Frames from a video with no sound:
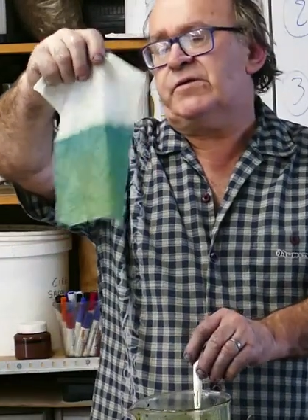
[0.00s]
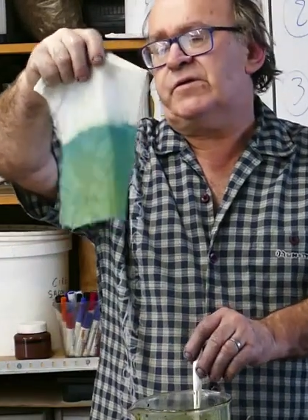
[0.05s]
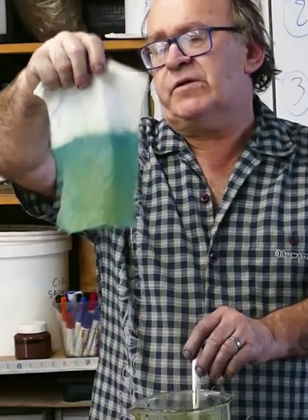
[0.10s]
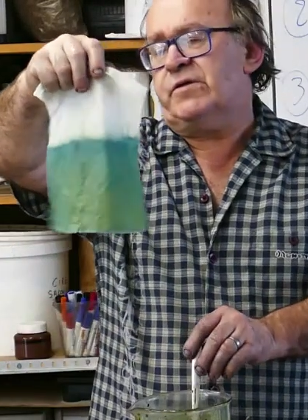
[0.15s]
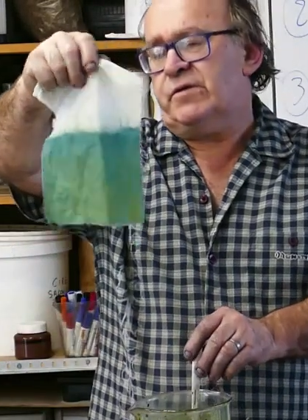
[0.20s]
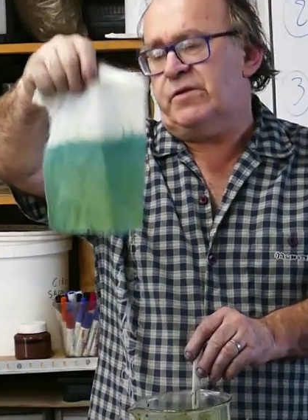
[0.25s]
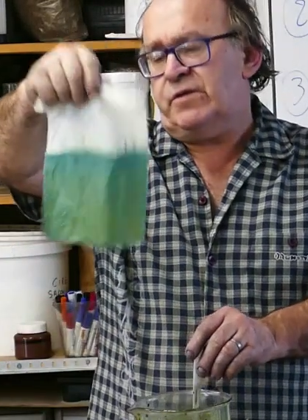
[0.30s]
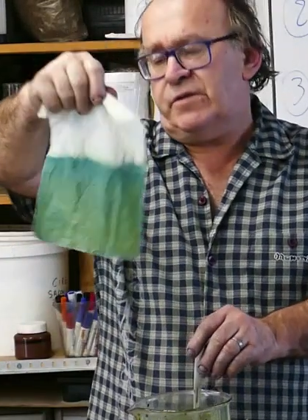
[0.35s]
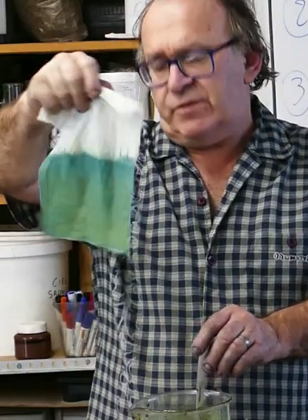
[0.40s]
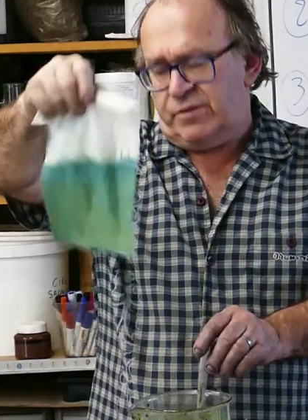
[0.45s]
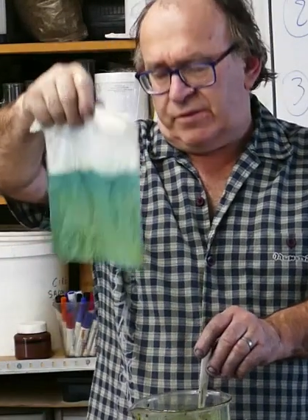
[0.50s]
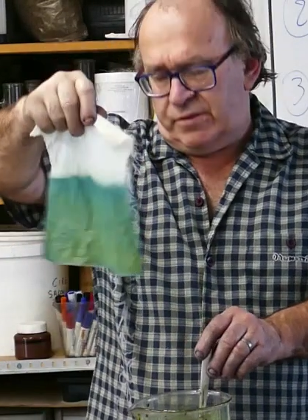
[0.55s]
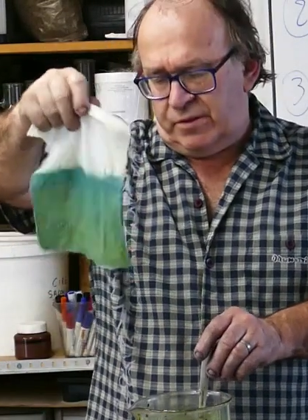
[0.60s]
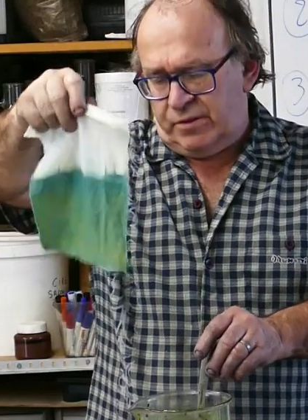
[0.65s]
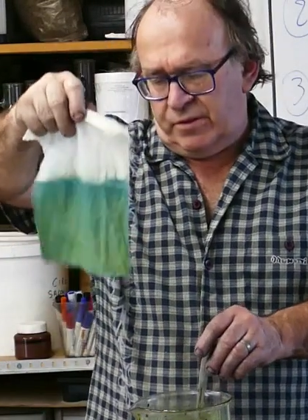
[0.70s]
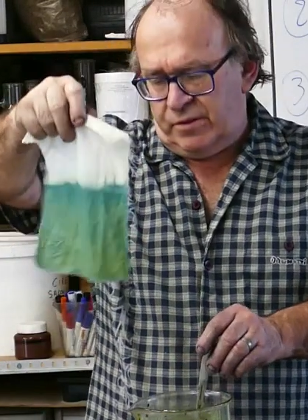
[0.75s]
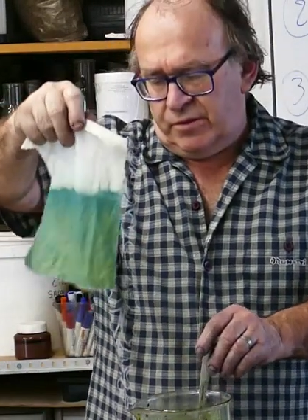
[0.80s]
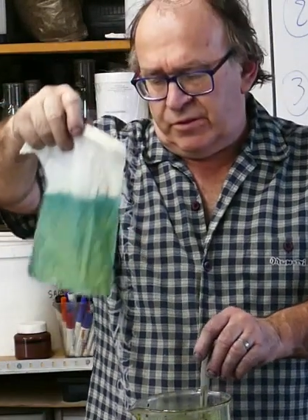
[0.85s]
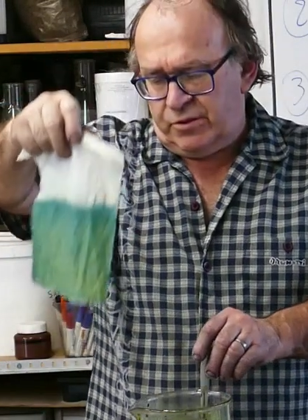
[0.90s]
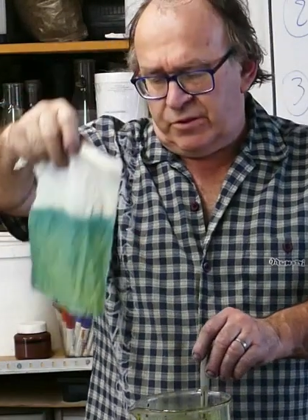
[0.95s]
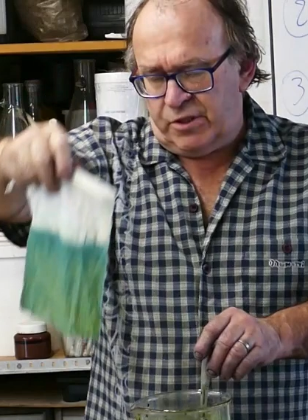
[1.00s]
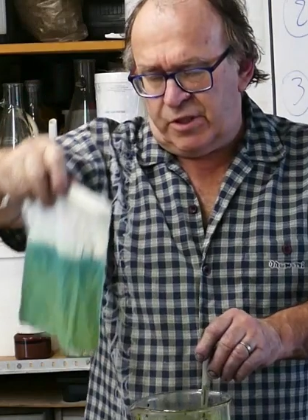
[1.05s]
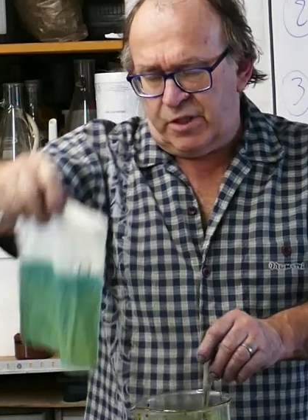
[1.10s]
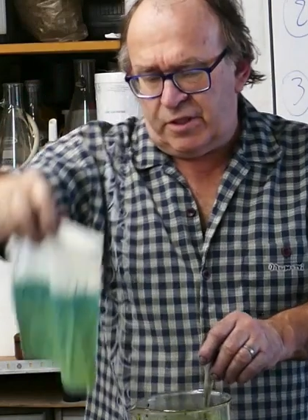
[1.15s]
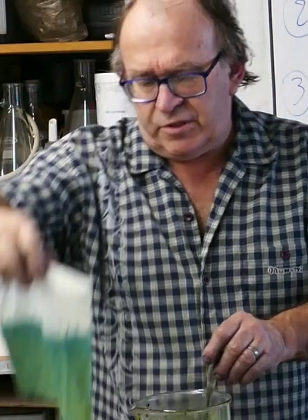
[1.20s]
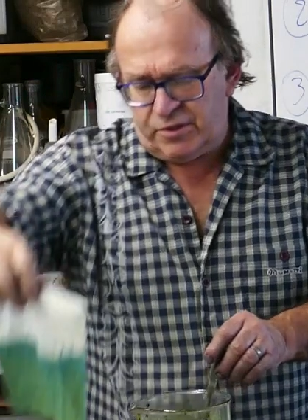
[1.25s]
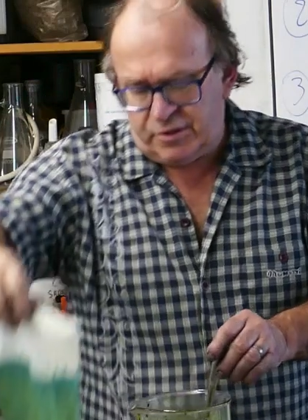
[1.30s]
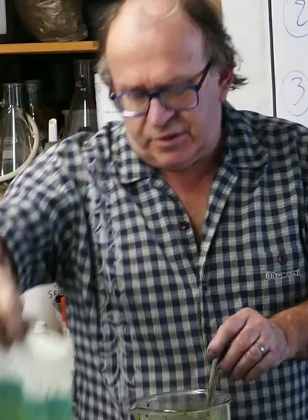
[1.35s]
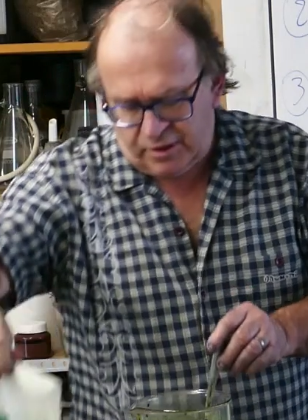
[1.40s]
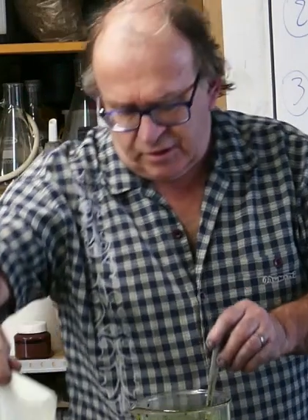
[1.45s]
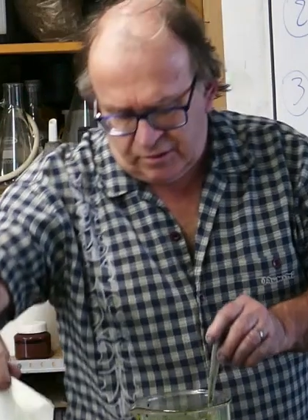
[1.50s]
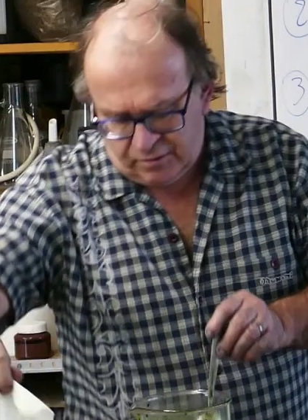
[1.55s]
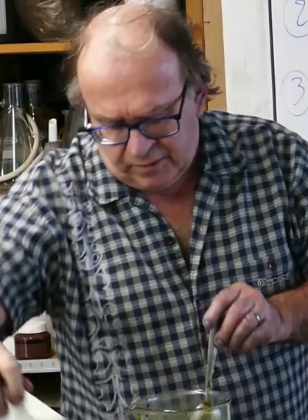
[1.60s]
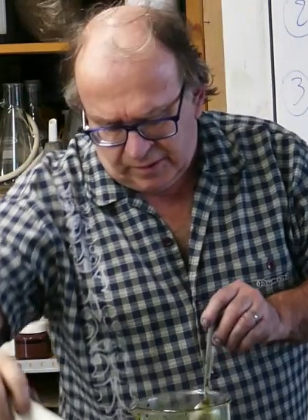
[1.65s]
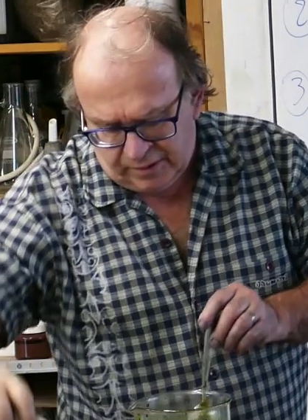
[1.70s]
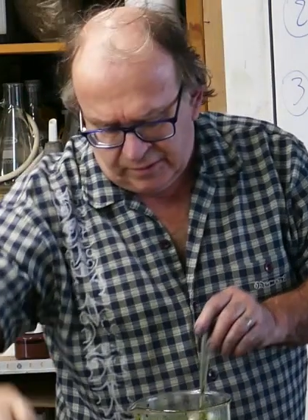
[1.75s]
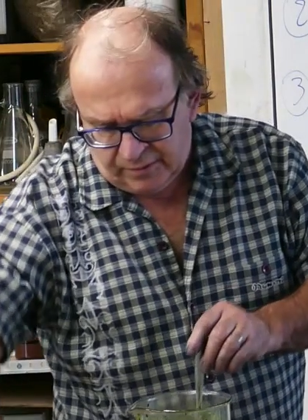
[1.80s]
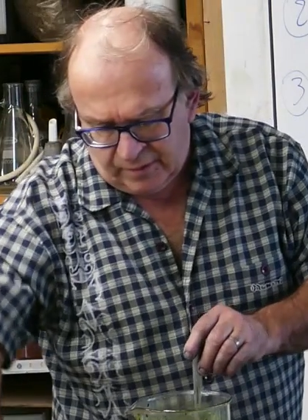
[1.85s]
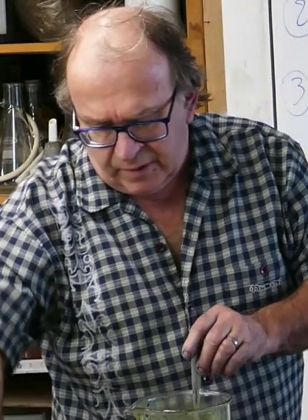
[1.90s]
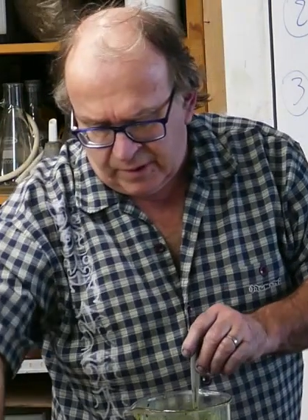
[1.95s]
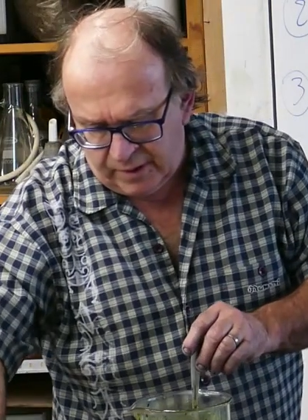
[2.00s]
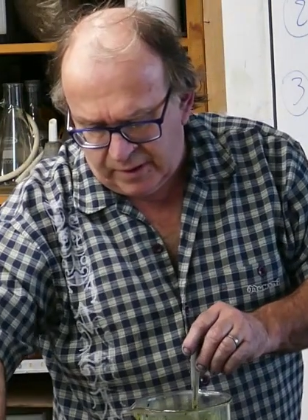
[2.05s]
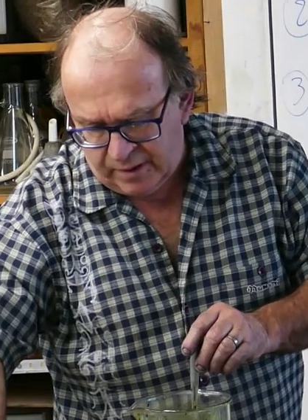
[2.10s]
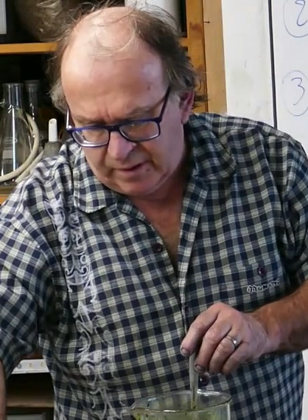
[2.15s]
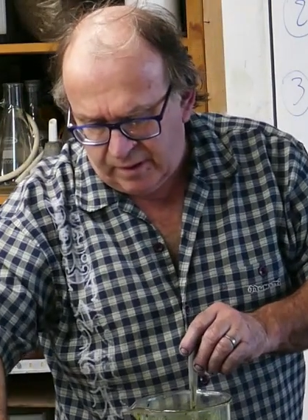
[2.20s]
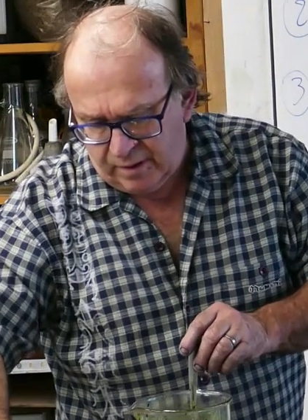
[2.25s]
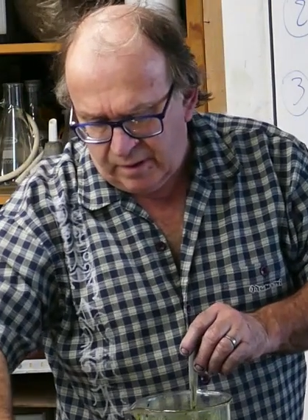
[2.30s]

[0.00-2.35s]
it is changing gradually